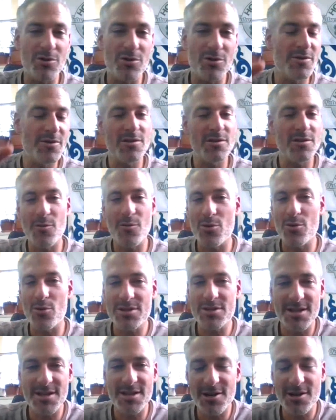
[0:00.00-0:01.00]
or very
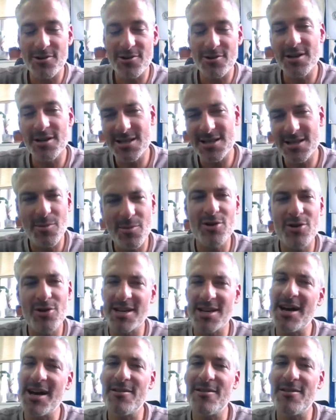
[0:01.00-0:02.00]
forested area, it's smart
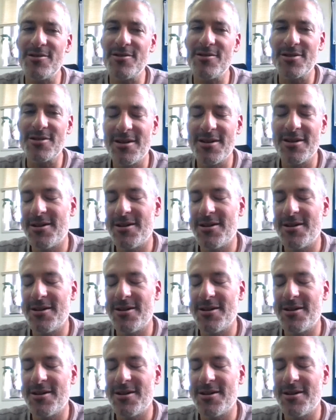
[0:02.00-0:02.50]
to have it.